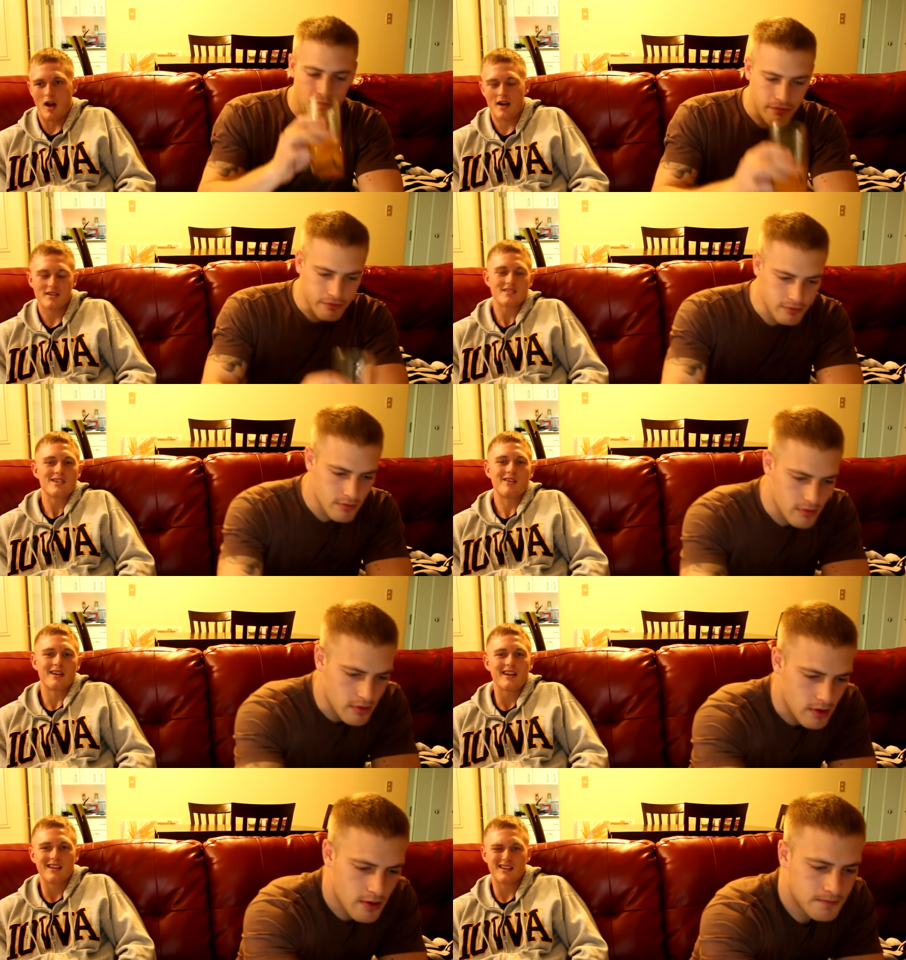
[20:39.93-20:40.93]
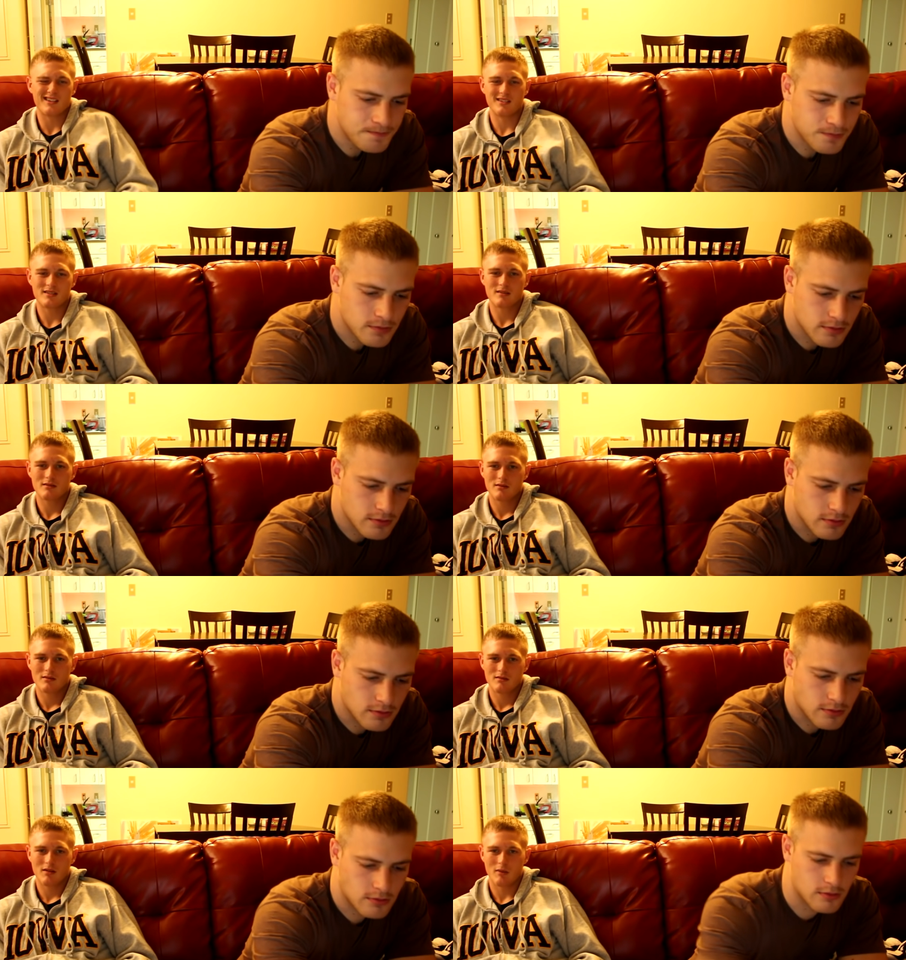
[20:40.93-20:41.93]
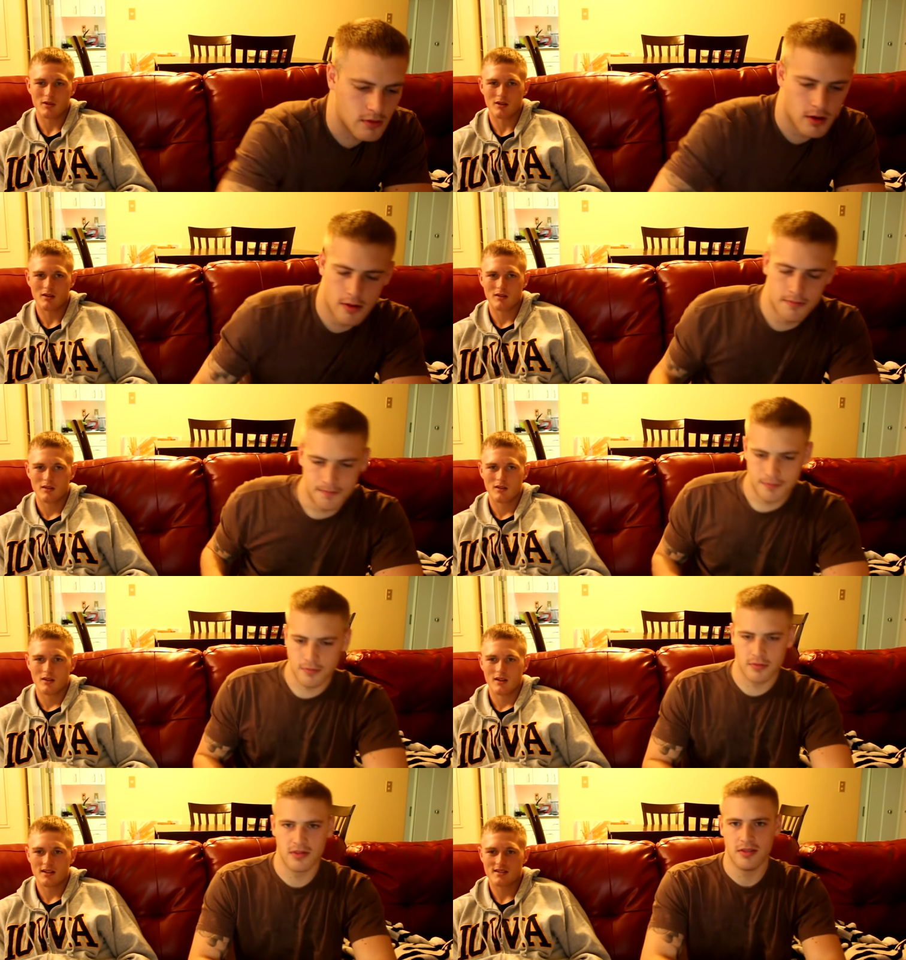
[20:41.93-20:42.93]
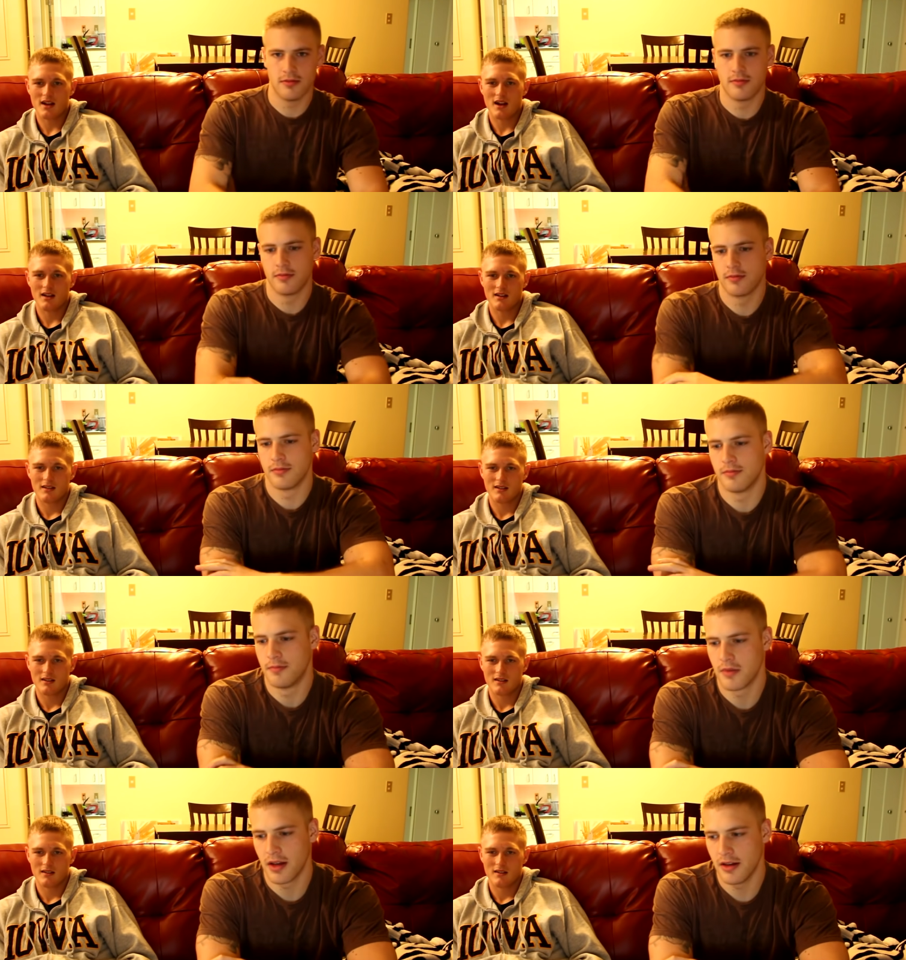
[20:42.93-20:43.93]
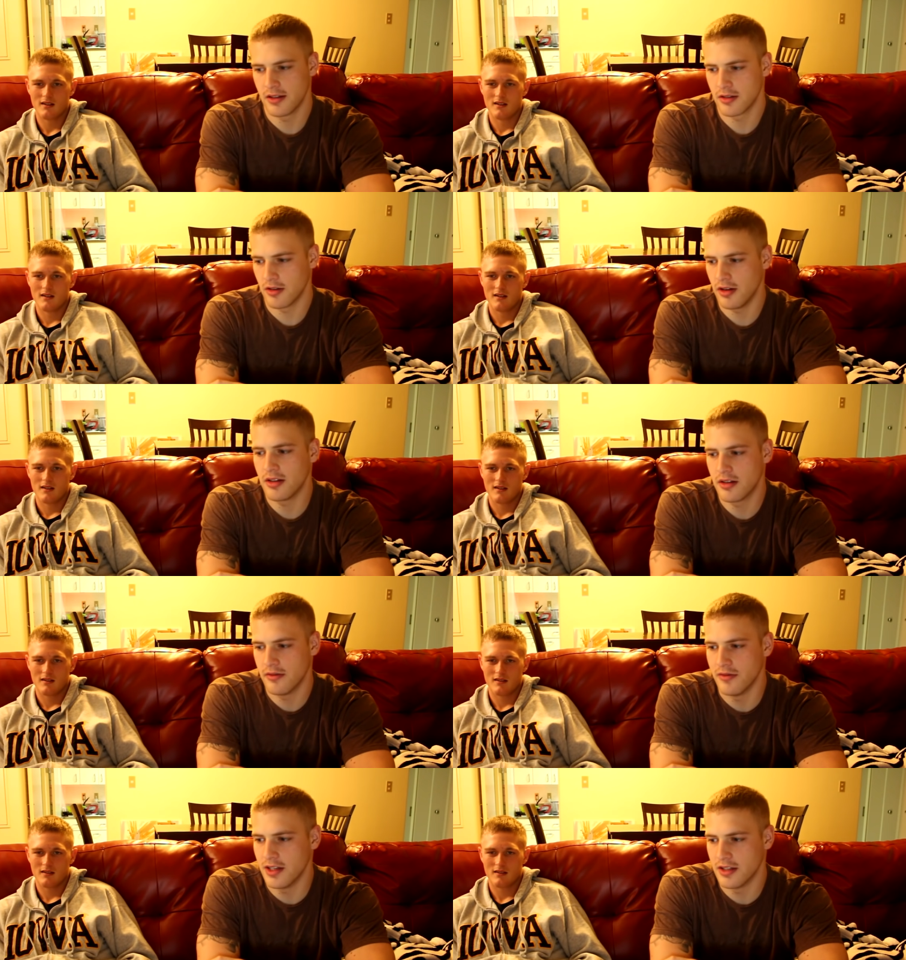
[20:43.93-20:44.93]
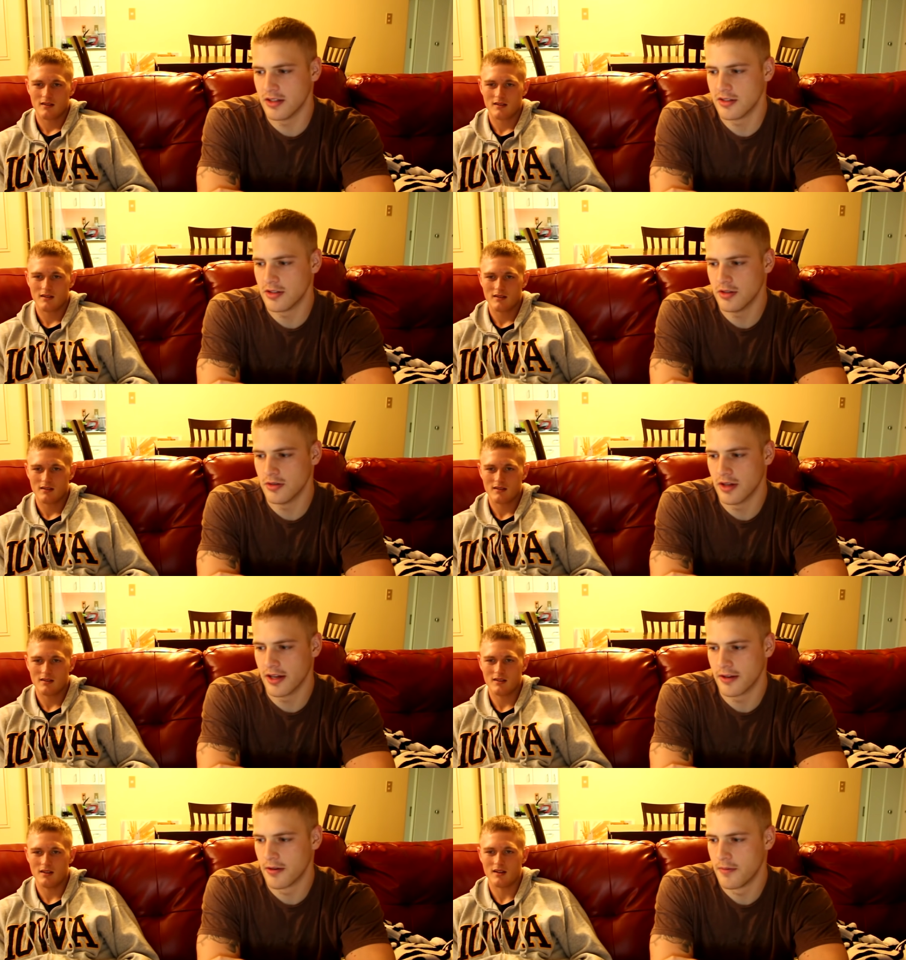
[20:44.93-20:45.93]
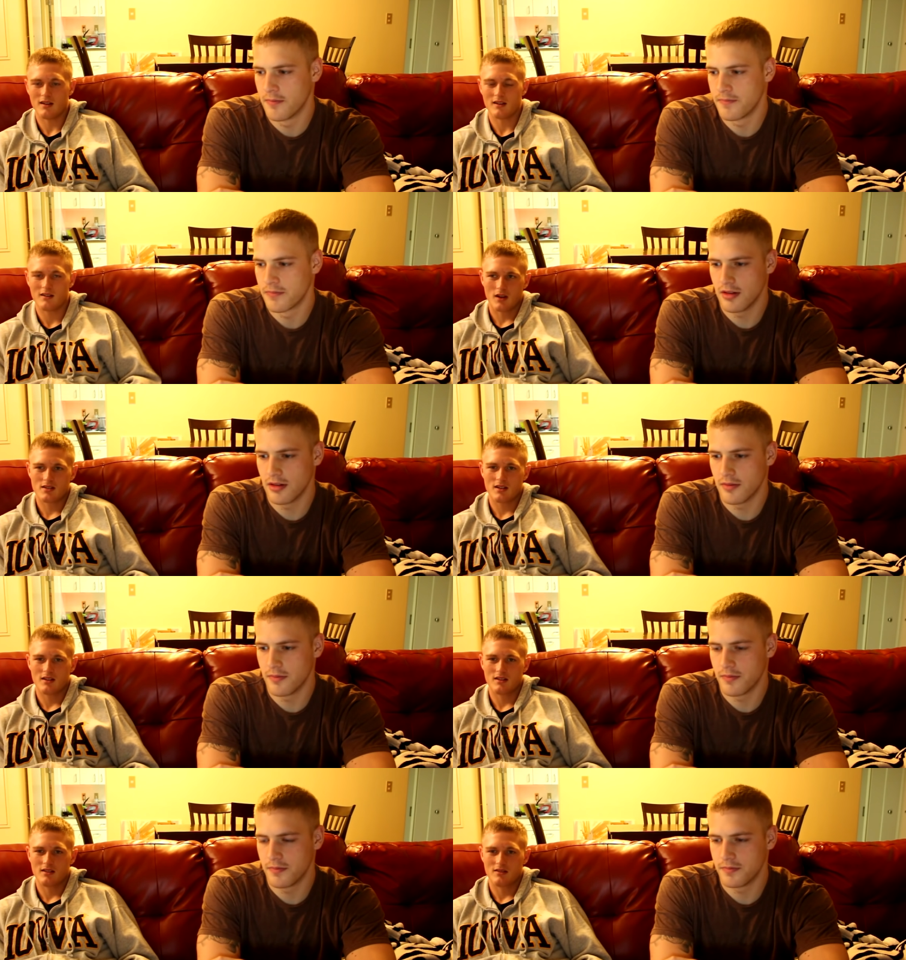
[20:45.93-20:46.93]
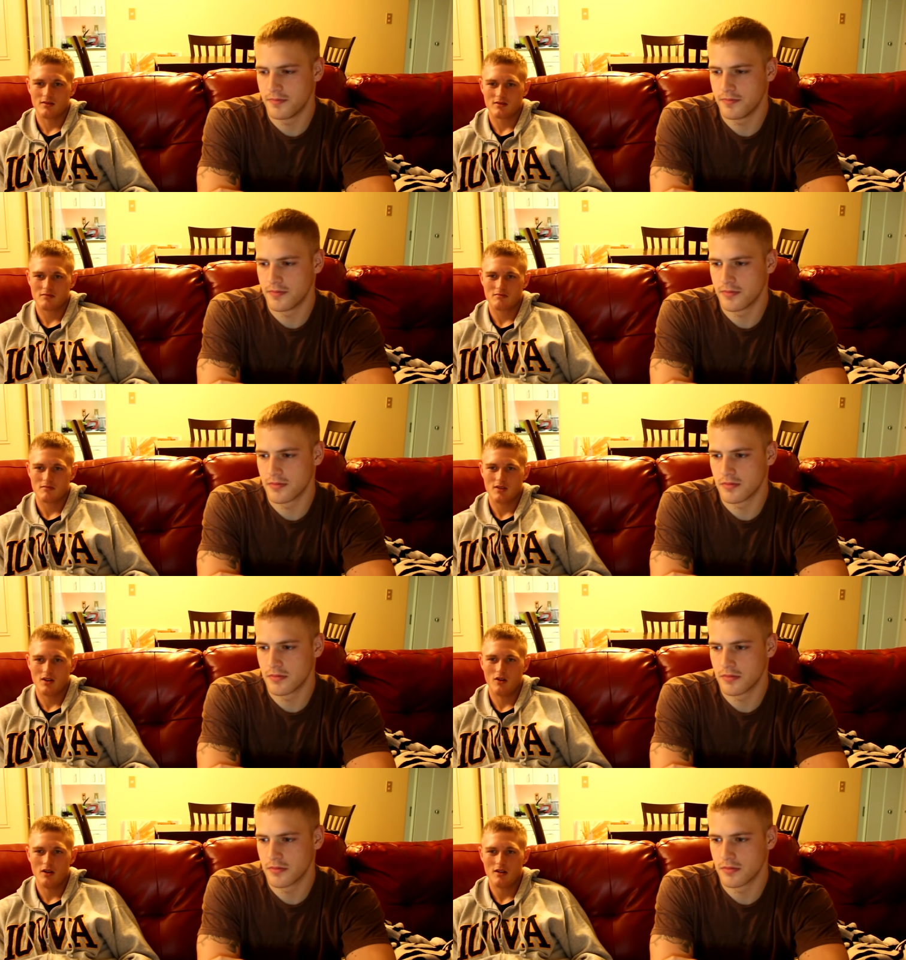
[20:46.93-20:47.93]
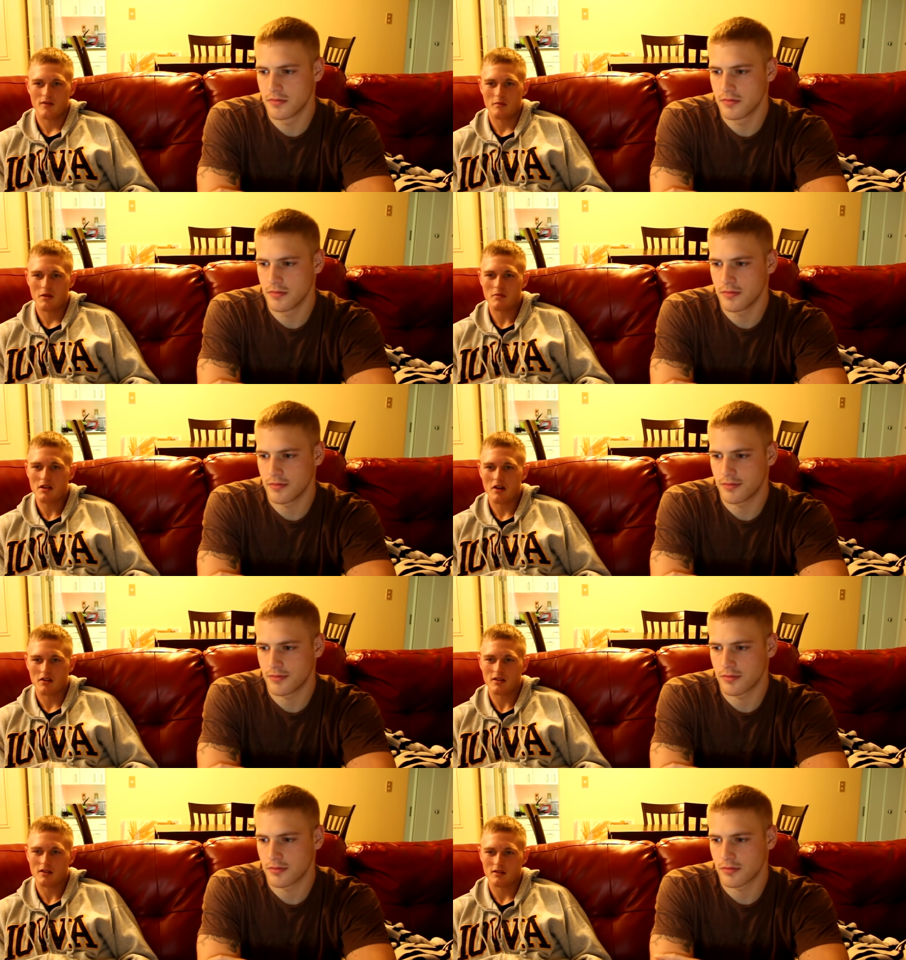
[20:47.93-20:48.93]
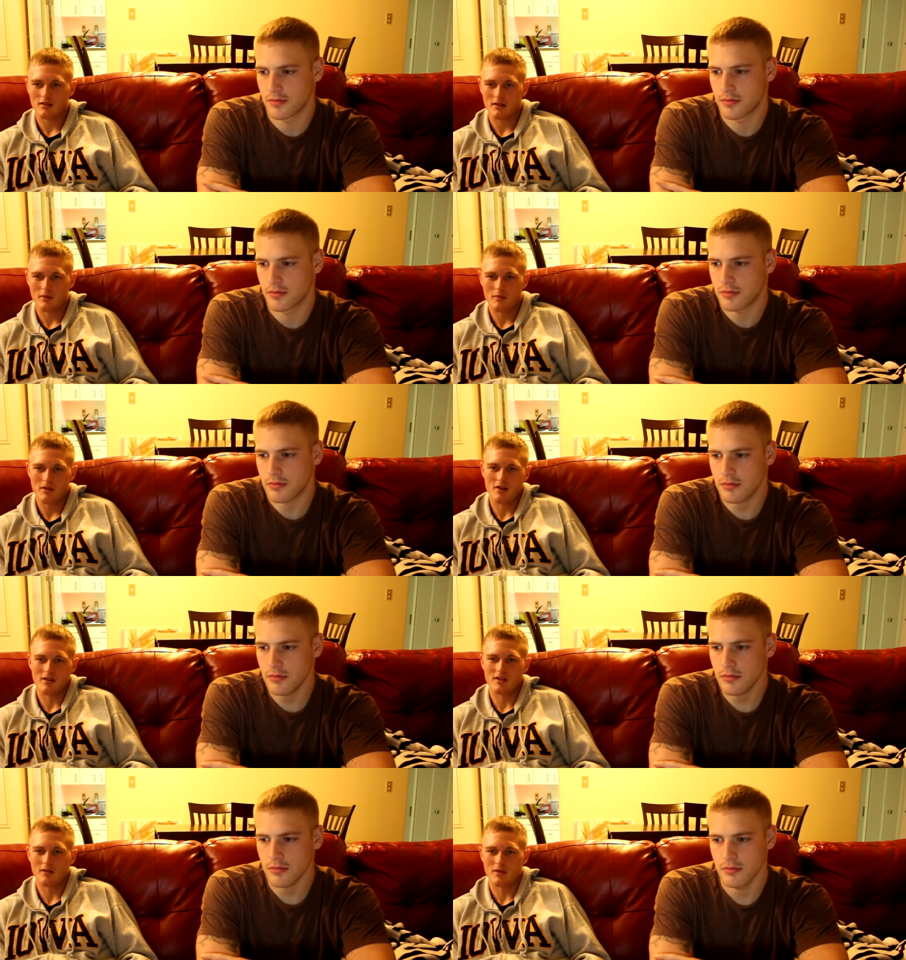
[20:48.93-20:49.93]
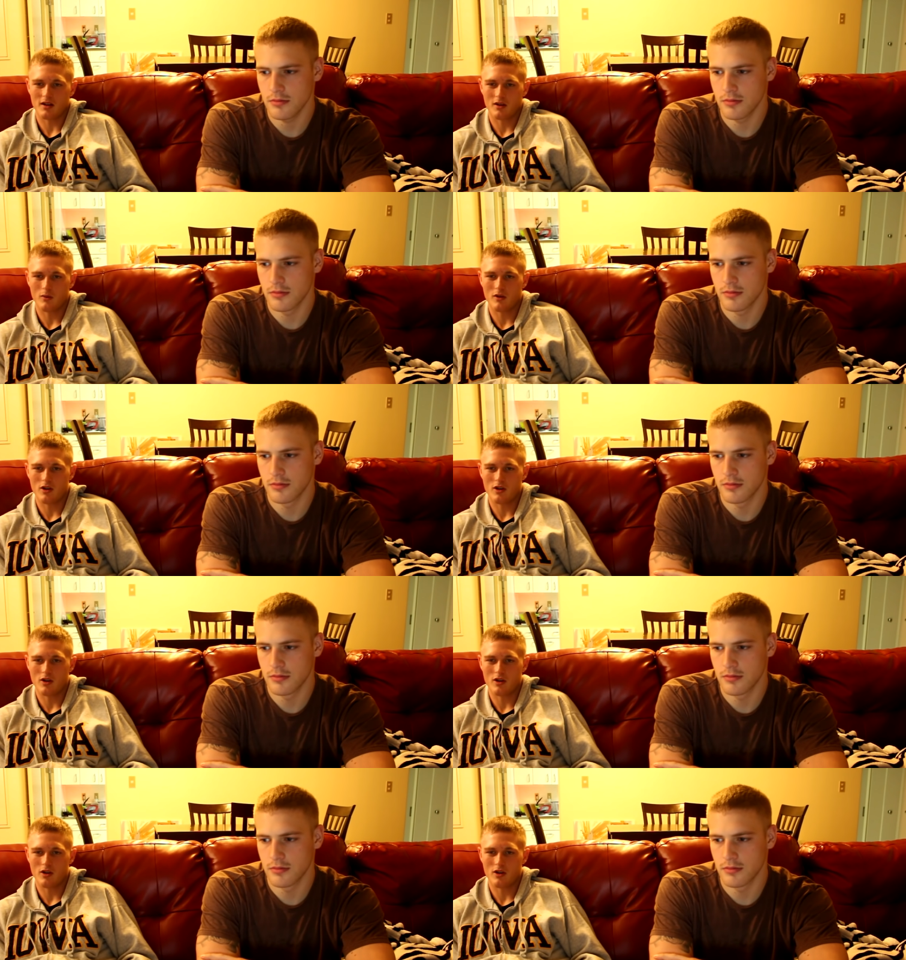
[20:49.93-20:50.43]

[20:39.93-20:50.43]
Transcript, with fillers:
Speaker 1: I just don't get it because, I mean, it's not... It's
Speaker 2: inconvenient too, like...
Speaker 1: Yeah, I just kind of... You know what, if I'm going to be out here, I'm going to be out here. I'm
Speaker 2: not going to